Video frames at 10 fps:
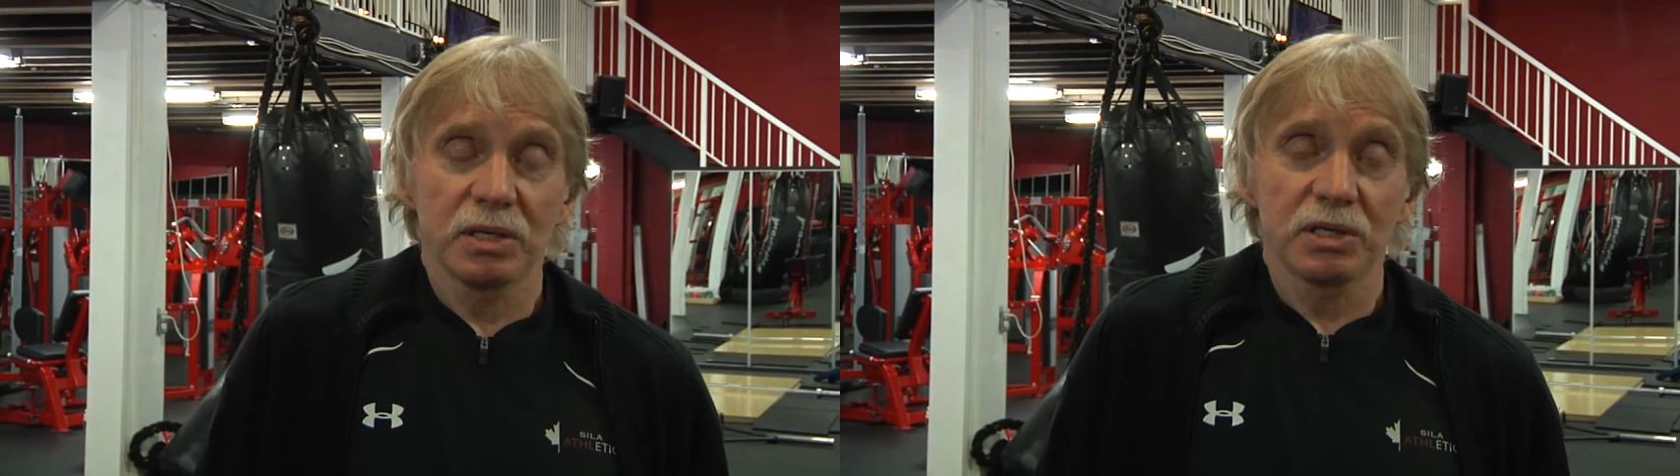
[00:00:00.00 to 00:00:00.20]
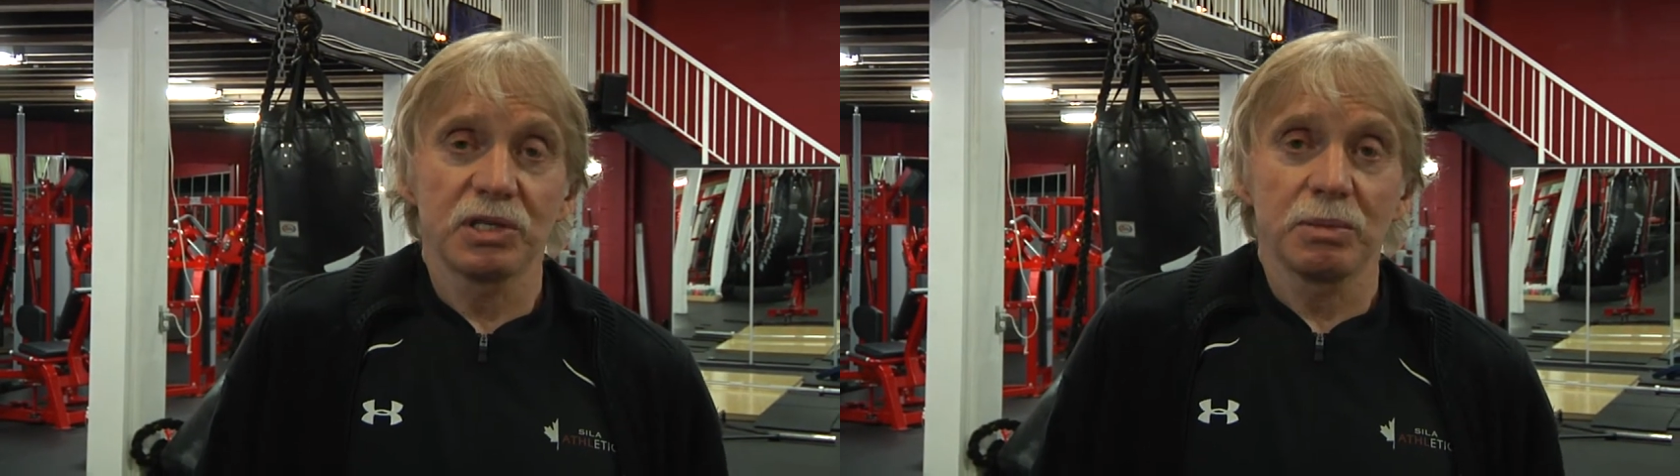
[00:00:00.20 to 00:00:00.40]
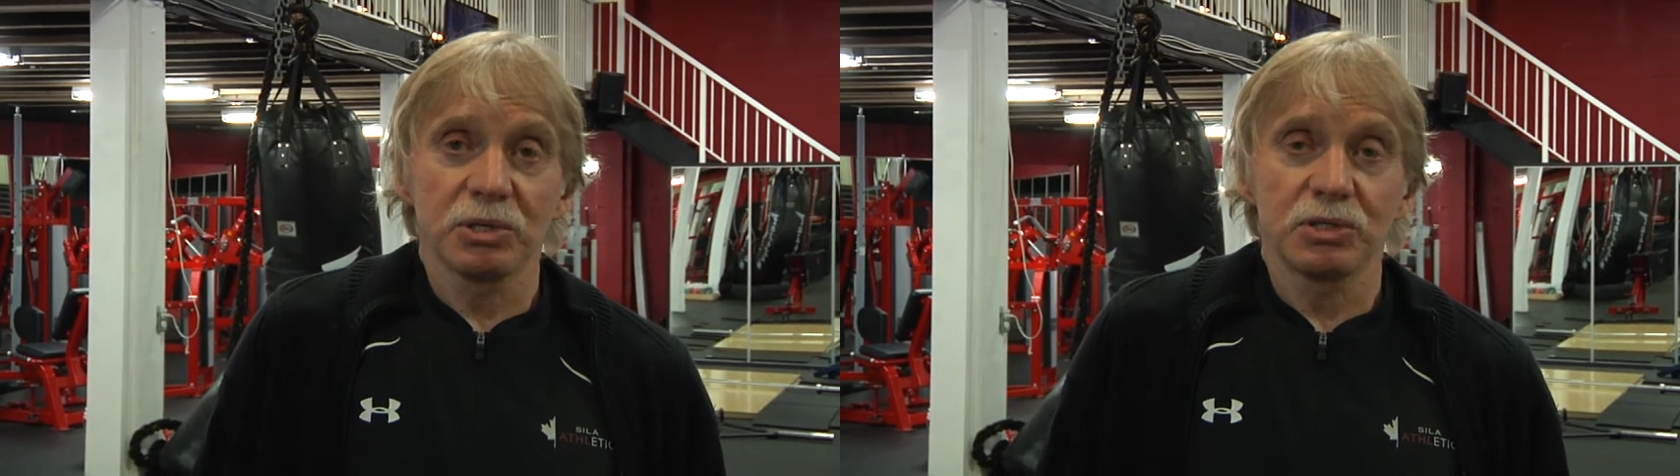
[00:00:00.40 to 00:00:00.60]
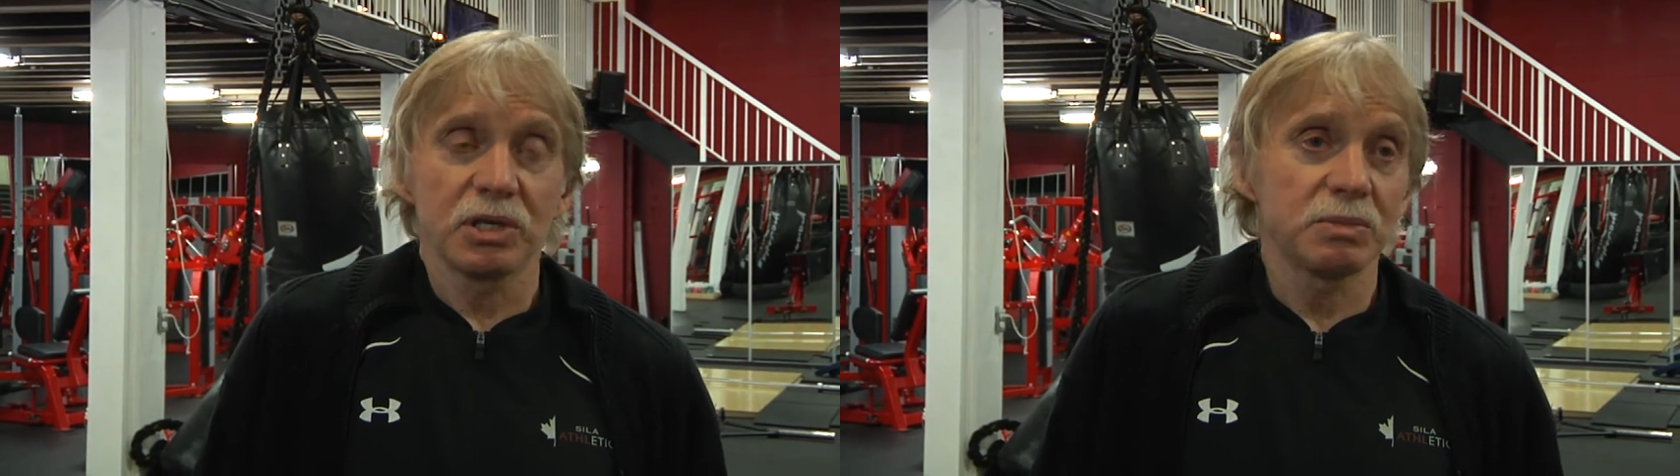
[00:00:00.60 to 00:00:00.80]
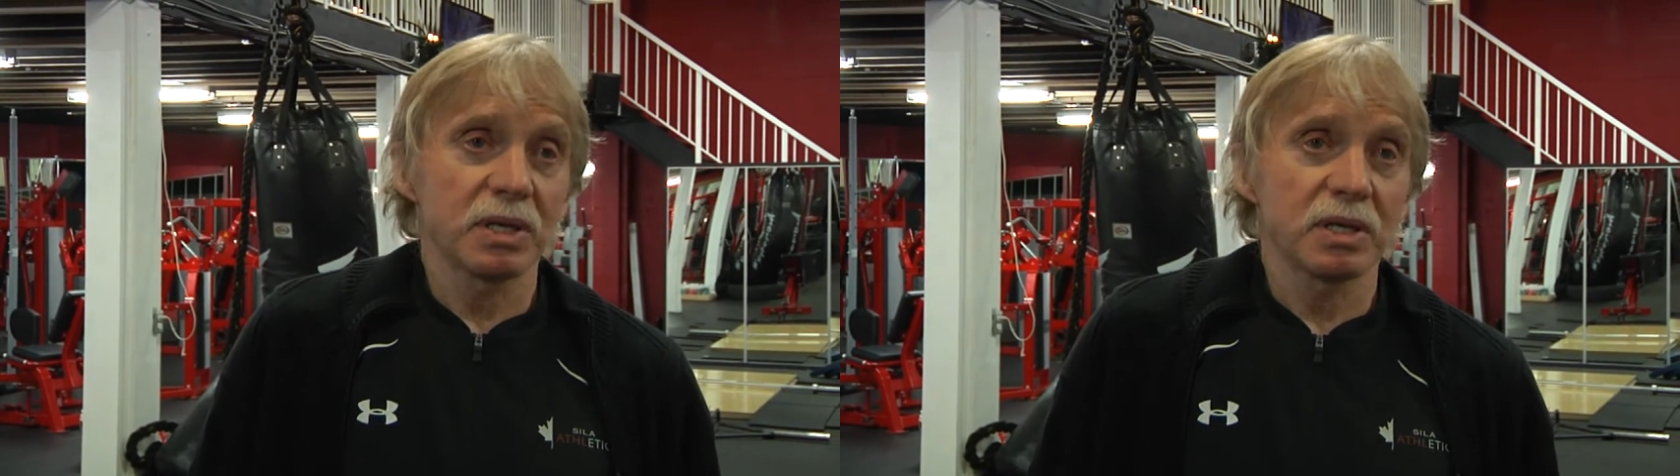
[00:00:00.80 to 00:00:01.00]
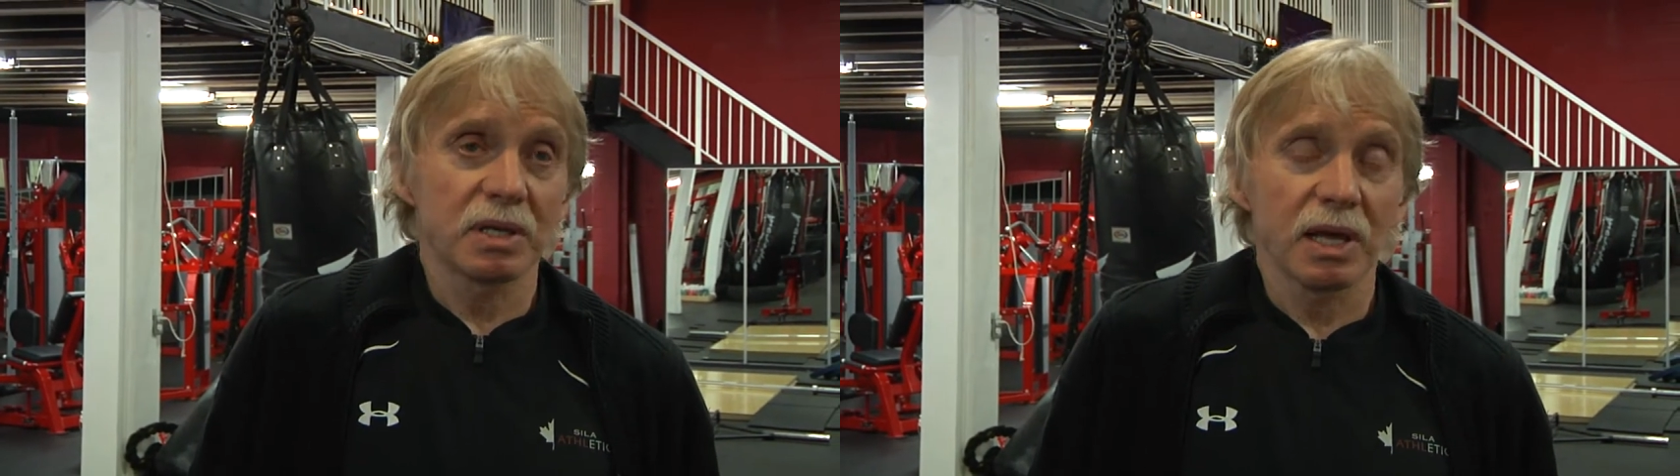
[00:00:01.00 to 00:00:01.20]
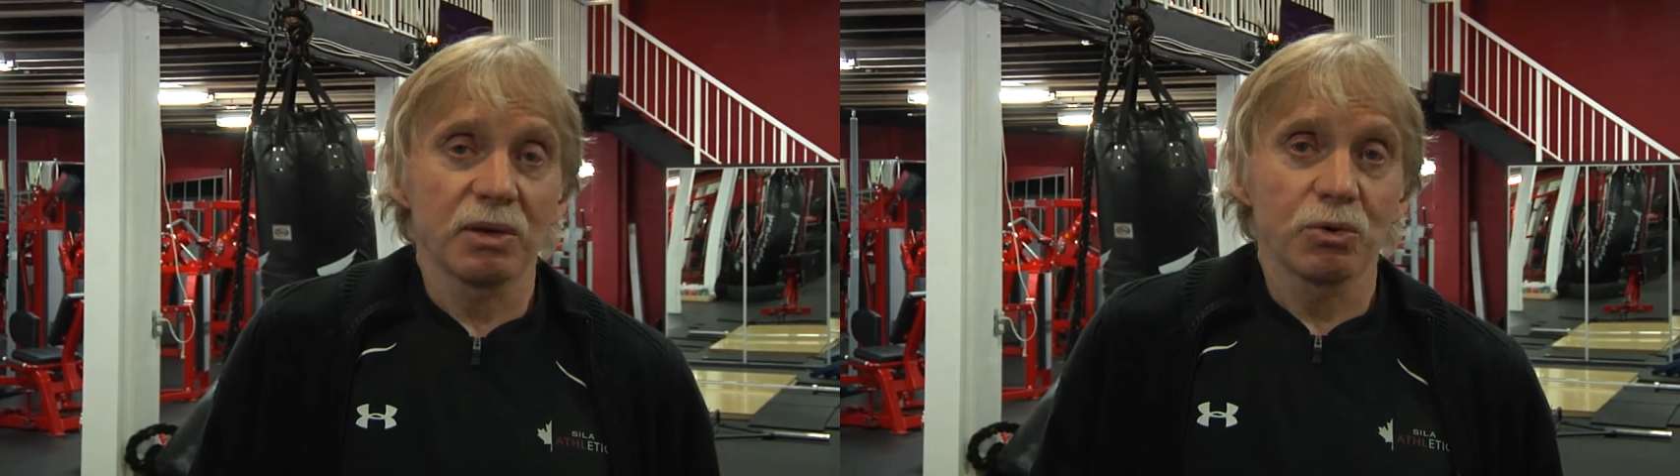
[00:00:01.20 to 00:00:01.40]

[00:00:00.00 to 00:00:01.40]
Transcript: his name is Jim, the guy